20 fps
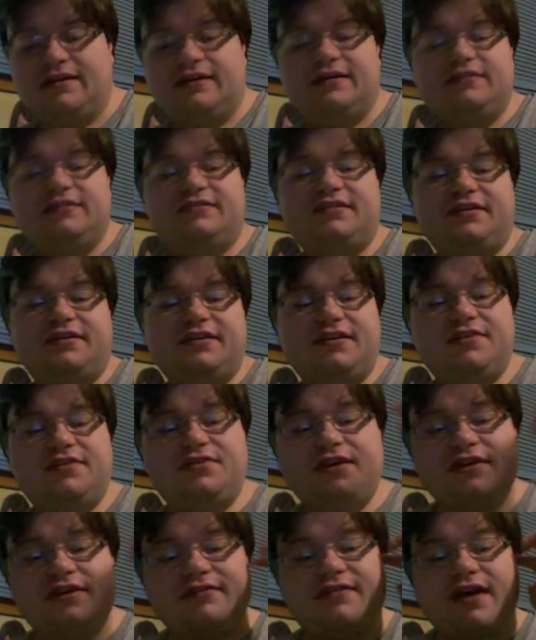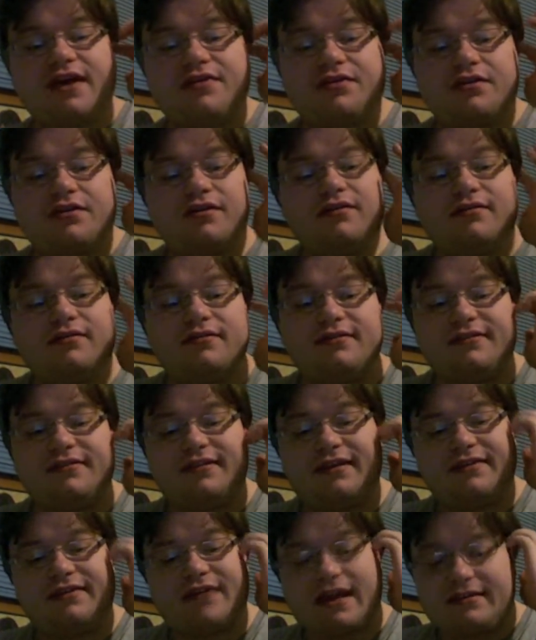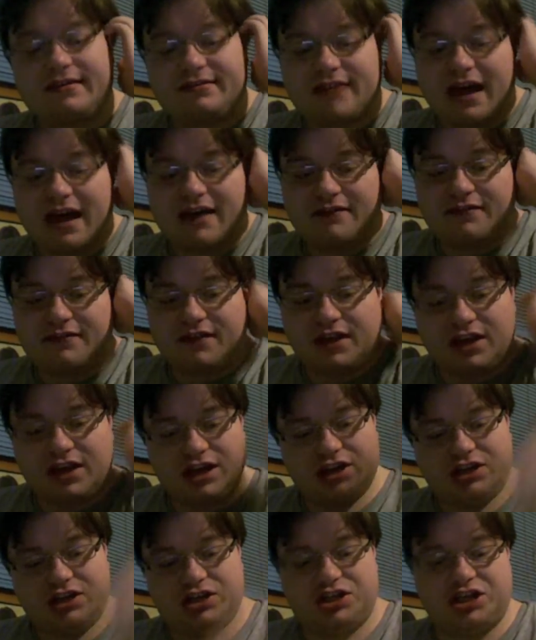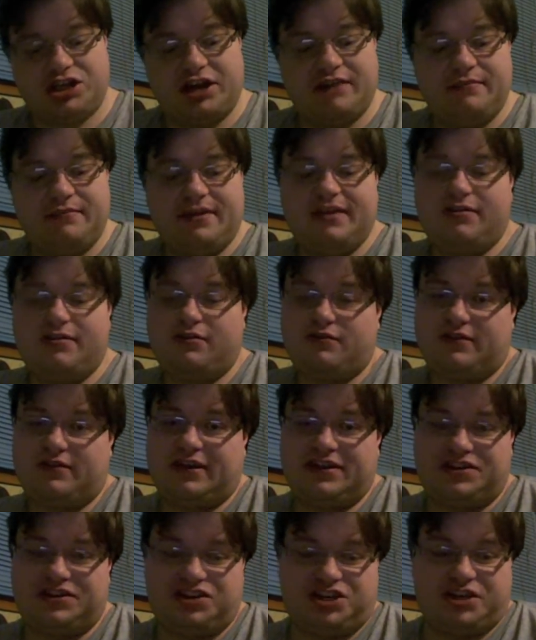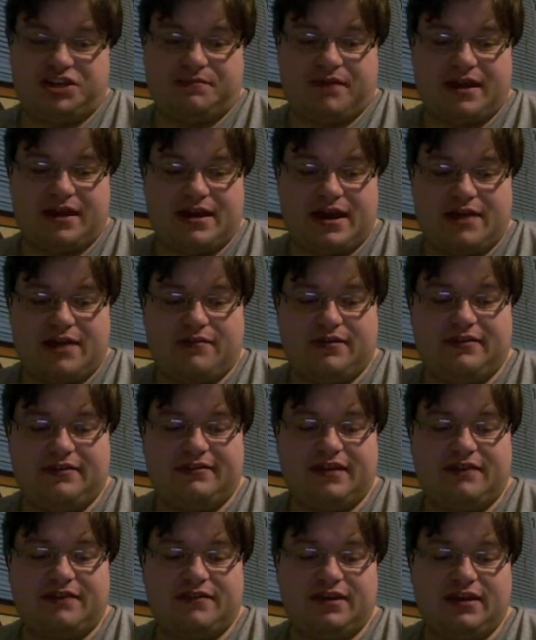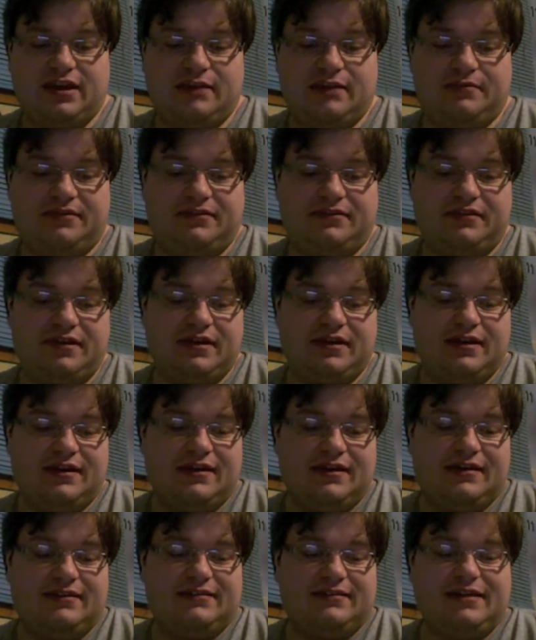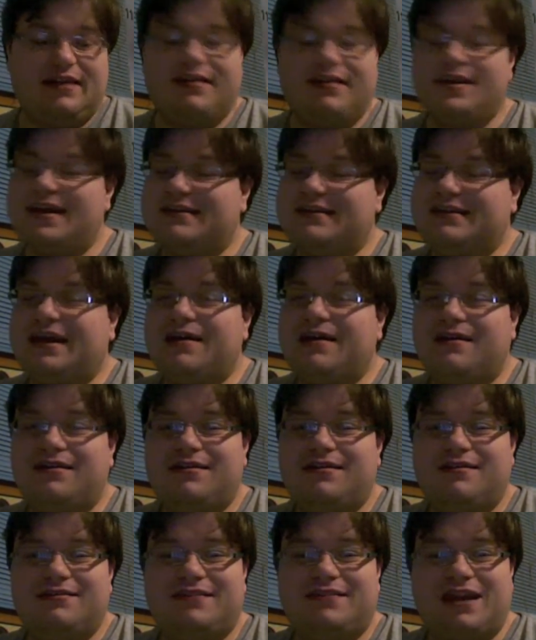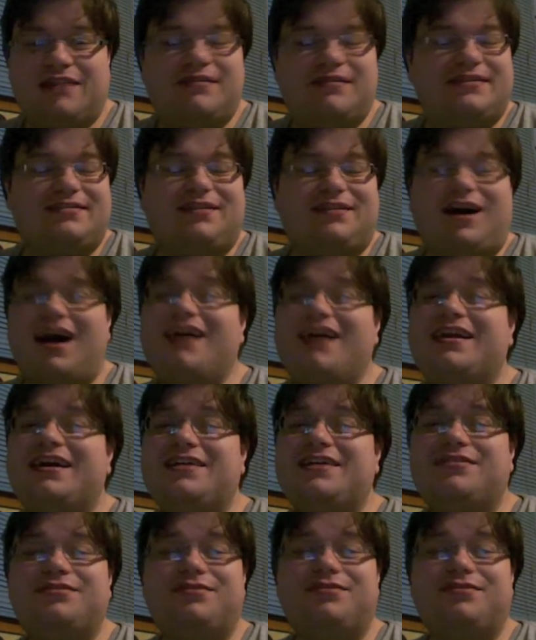Gillian thinks that the, that Stephanie shouldn't be in a relationship right now, and Stephanie keeps staring at Je Jeremy's locket.